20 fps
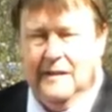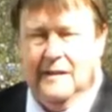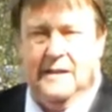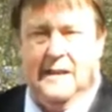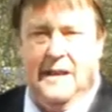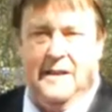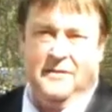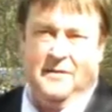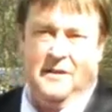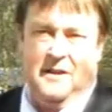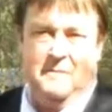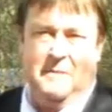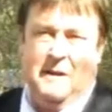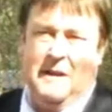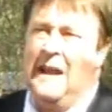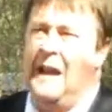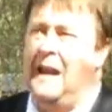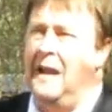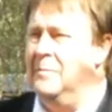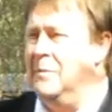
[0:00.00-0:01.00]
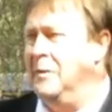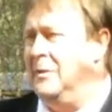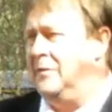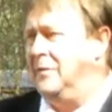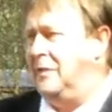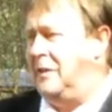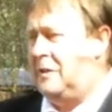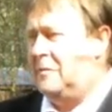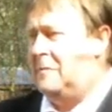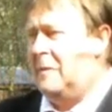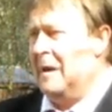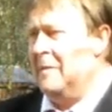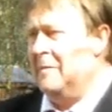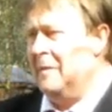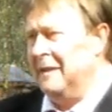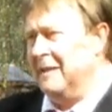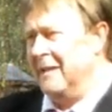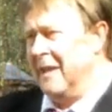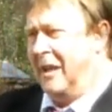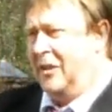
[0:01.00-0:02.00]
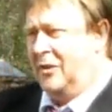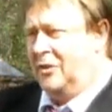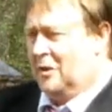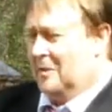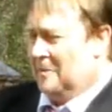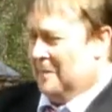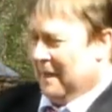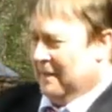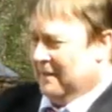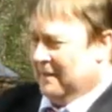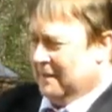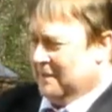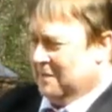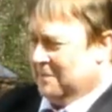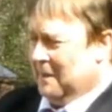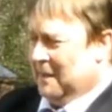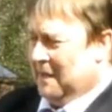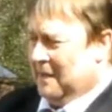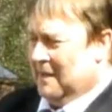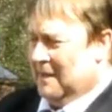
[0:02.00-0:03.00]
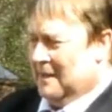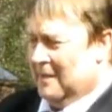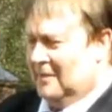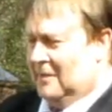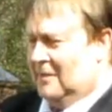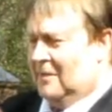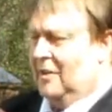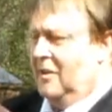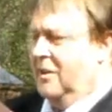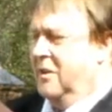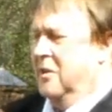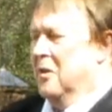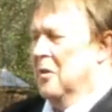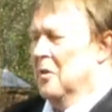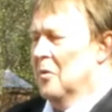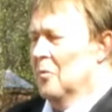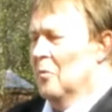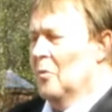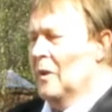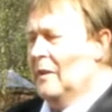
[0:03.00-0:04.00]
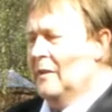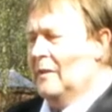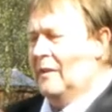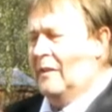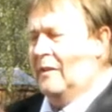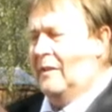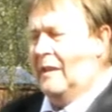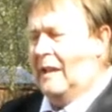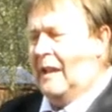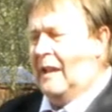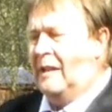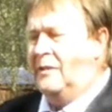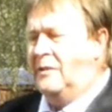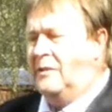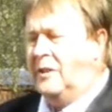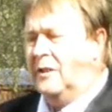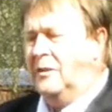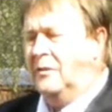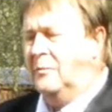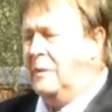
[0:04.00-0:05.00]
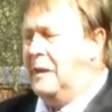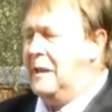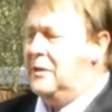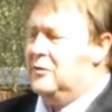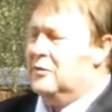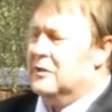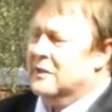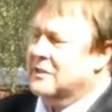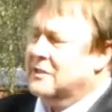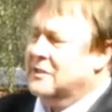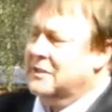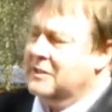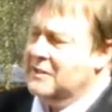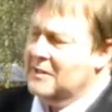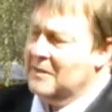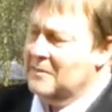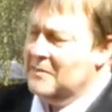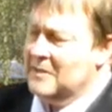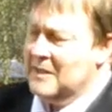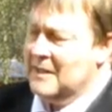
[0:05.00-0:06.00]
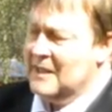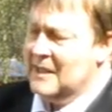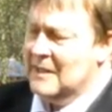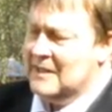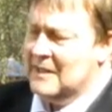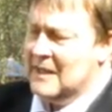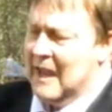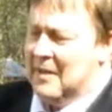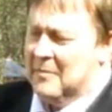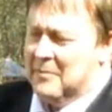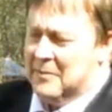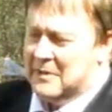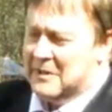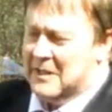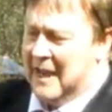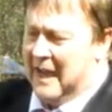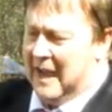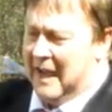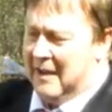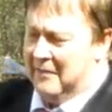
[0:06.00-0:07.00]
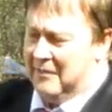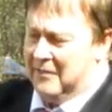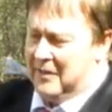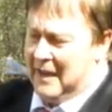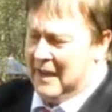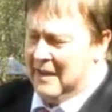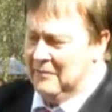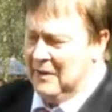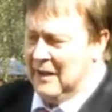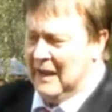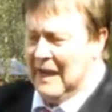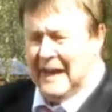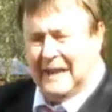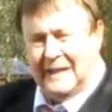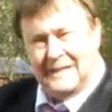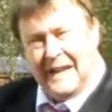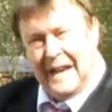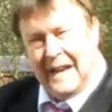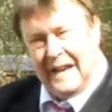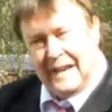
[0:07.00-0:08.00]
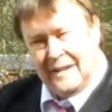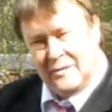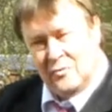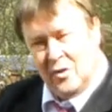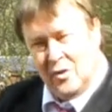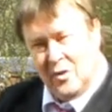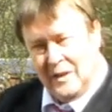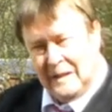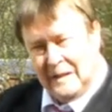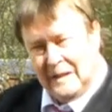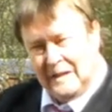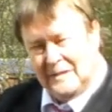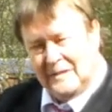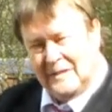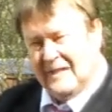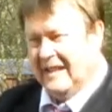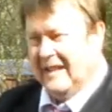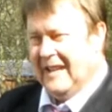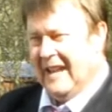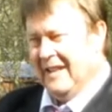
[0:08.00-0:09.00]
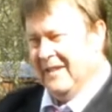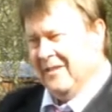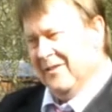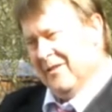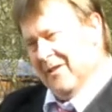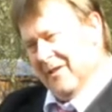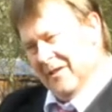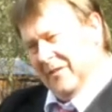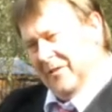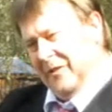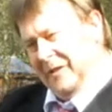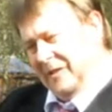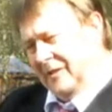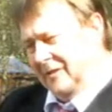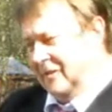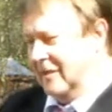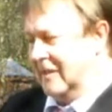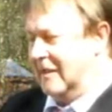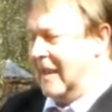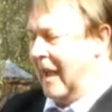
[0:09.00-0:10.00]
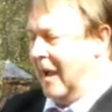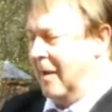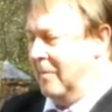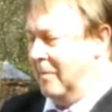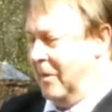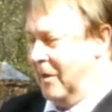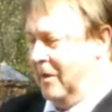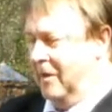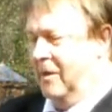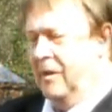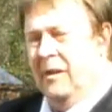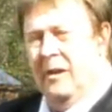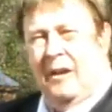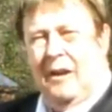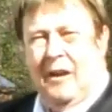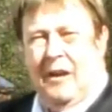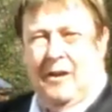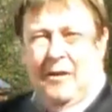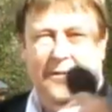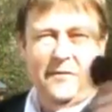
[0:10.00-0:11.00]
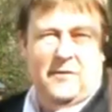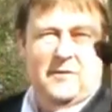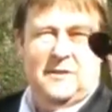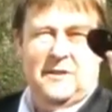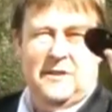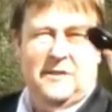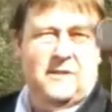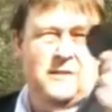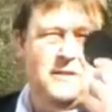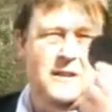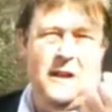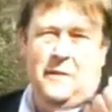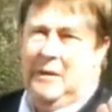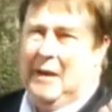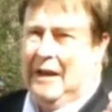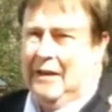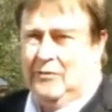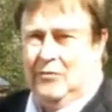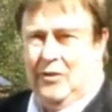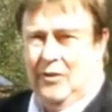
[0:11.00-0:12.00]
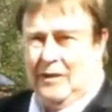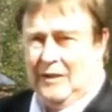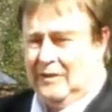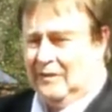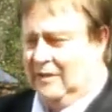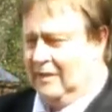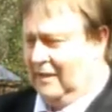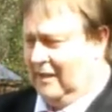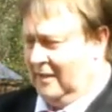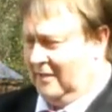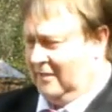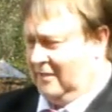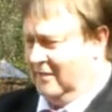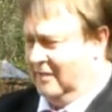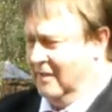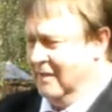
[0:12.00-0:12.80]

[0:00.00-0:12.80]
Now there's going to be an element of experimentation about this, because with the internal metering systems that these cameras have, they relate electronically to the lens that's fitted to the camera, and obviously there's no electronics in this.